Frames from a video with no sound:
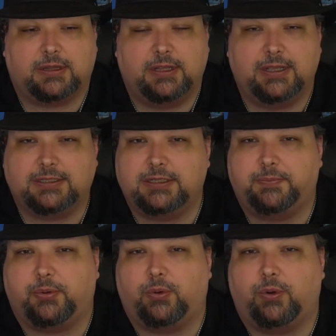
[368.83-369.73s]
this is a
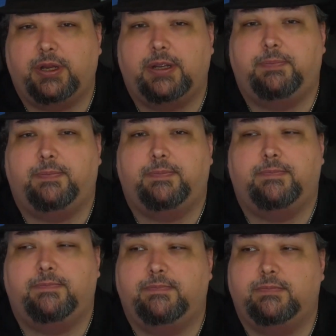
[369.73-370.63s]
pretty
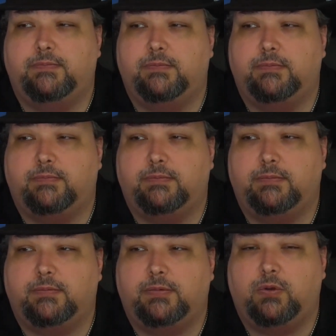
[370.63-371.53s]

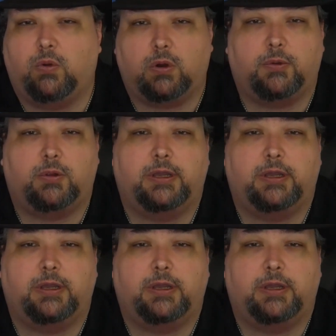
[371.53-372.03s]
normal